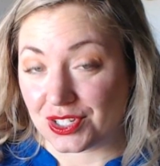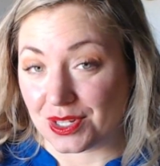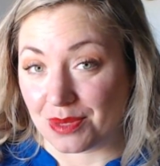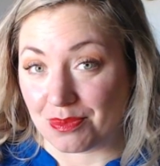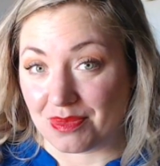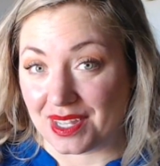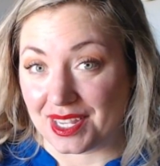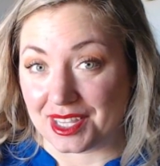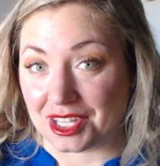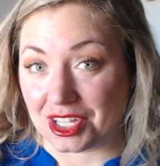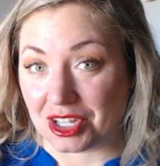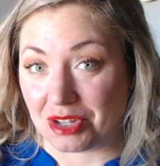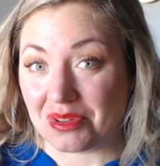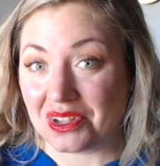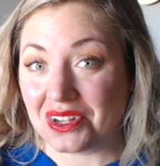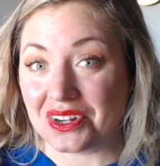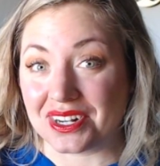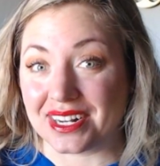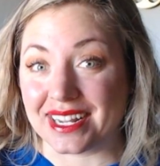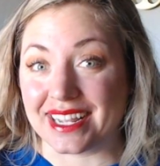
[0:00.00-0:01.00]
something in the
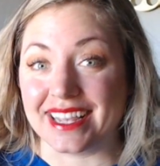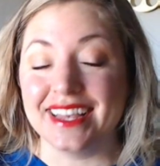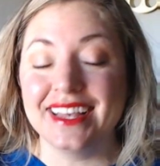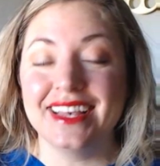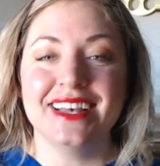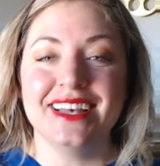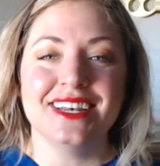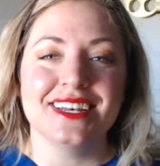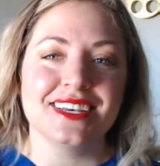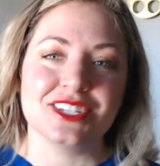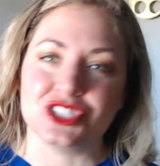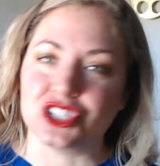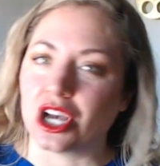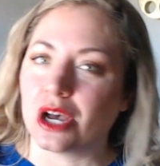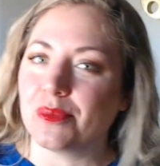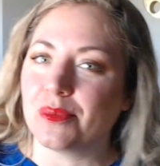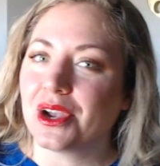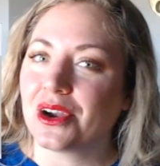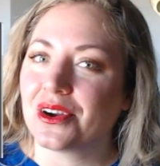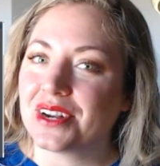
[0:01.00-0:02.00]
community.
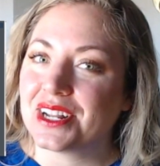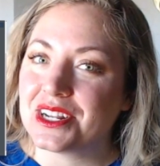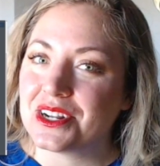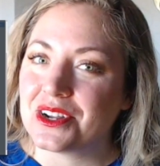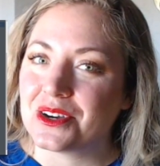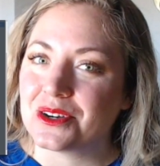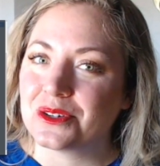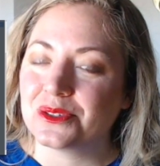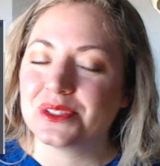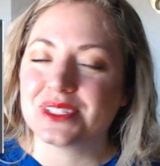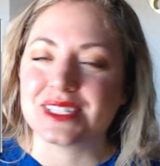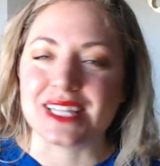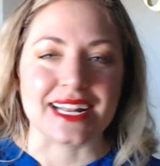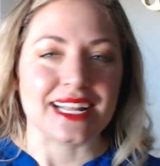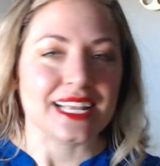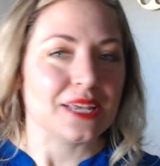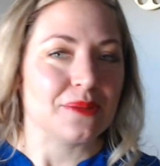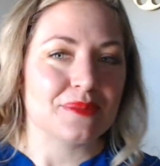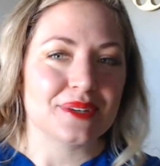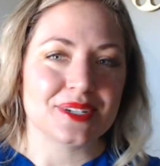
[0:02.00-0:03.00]
Kajabi already knows,
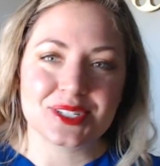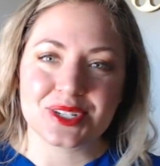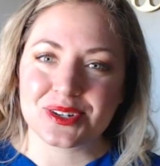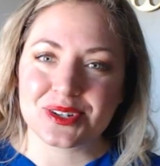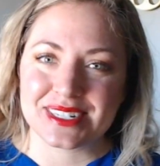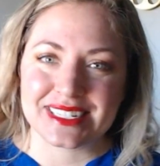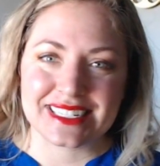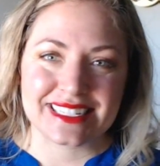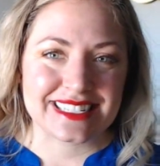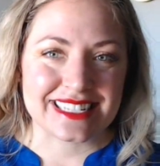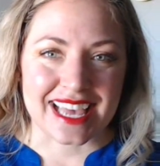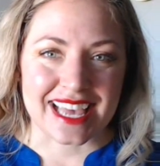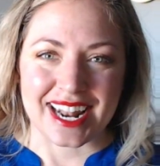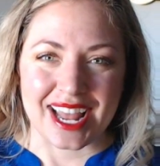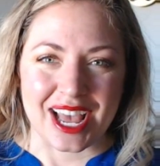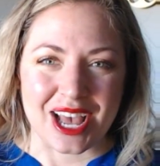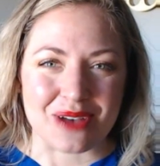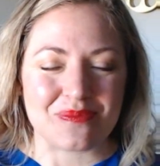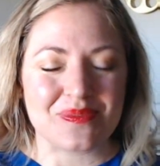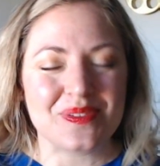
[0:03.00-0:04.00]
that email's already set
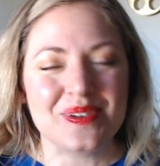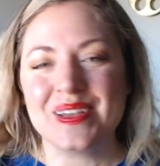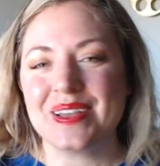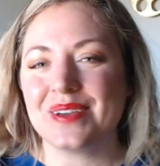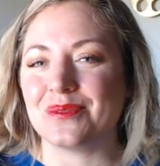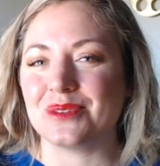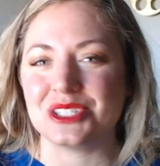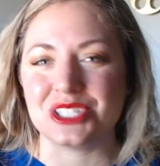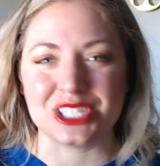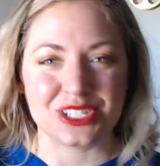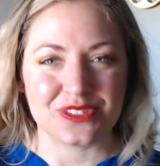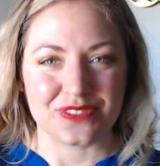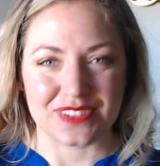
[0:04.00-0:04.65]
up, which is